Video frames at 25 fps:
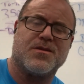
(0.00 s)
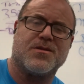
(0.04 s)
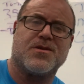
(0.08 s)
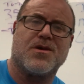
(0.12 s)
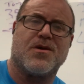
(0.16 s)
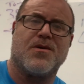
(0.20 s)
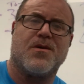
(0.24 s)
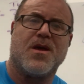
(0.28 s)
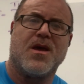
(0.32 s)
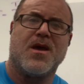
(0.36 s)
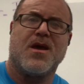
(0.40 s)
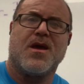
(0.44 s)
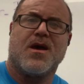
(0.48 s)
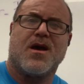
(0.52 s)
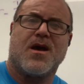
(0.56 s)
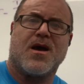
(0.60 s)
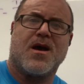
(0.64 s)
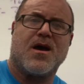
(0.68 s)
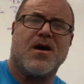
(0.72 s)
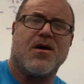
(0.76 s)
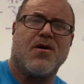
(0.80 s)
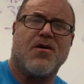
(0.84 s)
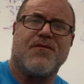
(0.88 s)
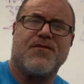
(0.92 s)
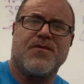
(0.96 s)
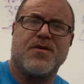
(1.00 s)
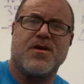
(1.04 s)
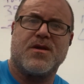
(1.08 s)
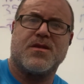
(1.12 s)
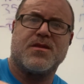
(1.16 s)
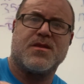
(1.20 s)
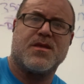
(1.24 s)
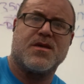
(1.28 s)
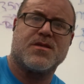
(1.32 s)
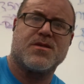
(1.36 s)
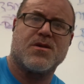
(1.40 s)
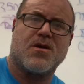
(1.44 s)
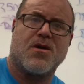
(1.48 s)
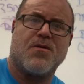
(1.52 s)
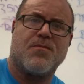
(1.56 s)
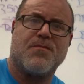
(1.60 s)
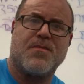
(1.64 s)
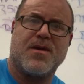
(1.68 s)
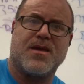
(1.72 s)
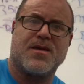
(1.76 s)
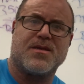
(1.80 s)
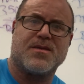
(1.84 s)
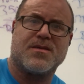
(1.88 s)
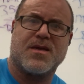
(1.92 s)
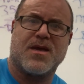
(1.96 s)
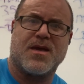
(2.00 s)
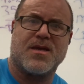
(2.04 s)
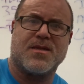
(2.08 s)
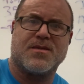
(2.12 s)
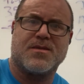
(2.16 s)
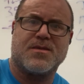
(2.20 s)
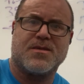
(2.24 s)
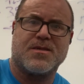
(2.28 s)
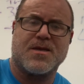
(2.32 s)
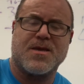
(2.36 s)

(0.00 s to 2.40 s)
So hopefully this all makes sense.